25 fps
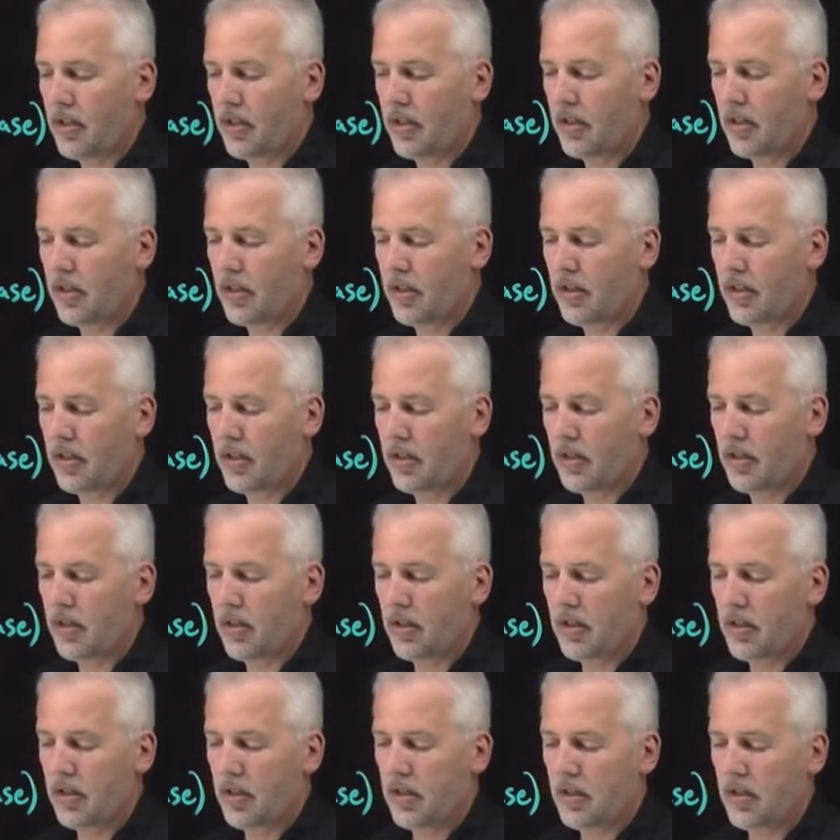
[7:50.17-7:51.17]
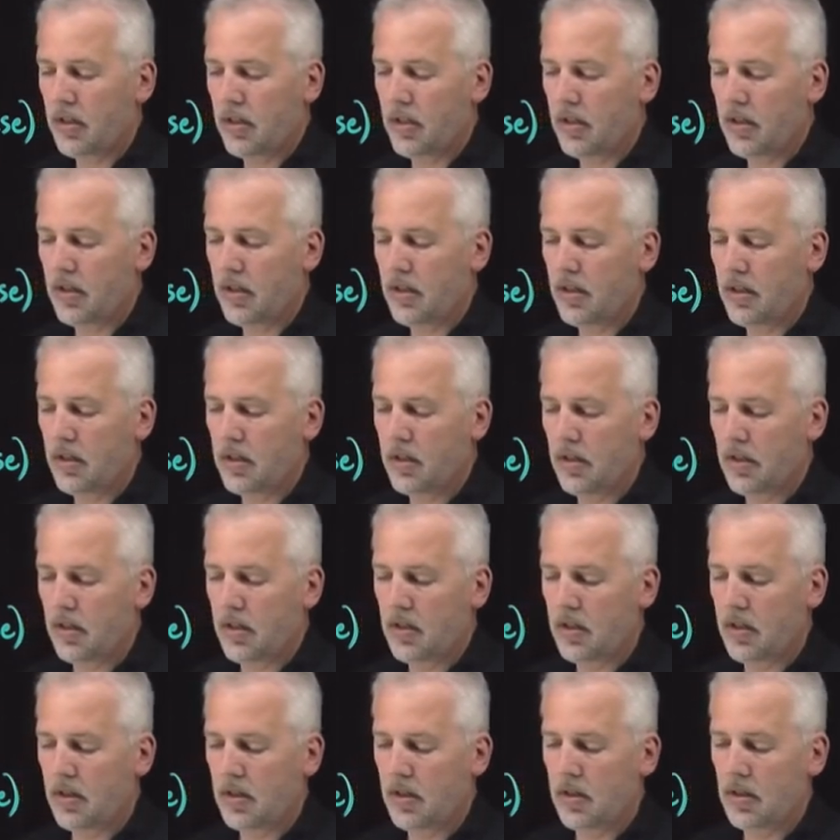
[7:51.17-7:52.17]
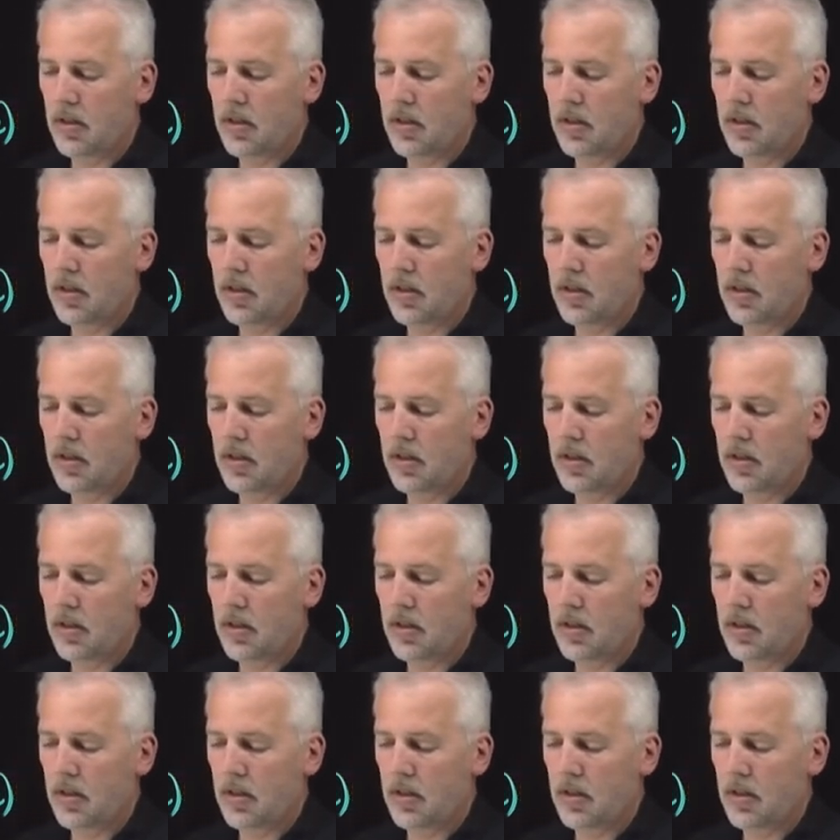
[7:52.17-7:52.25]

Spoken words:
[no speech]